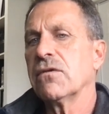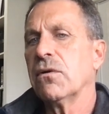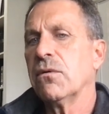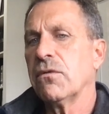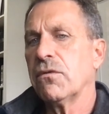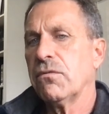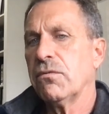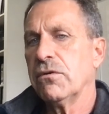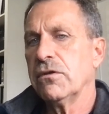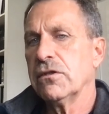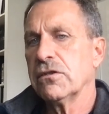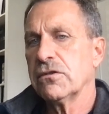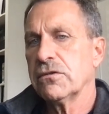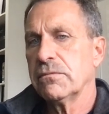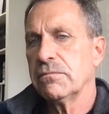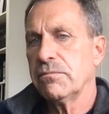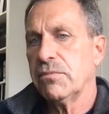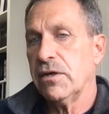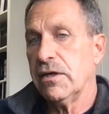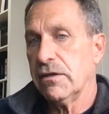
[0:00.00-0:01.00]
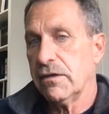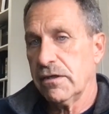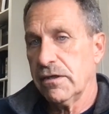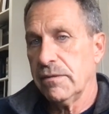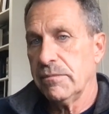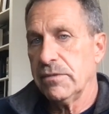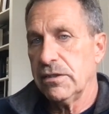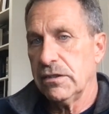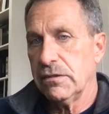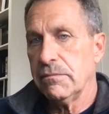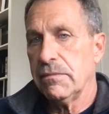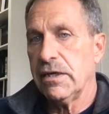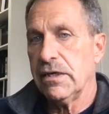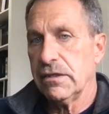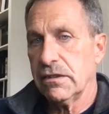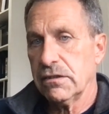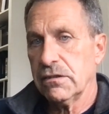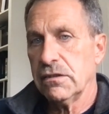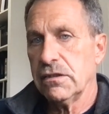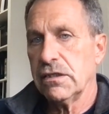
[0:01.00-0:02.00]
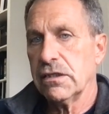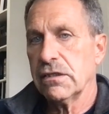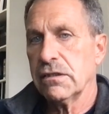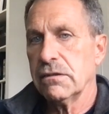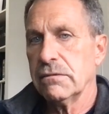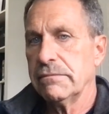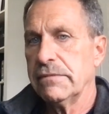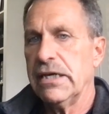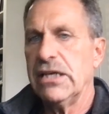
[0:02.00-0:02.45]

going through this prior to coming to my clinic.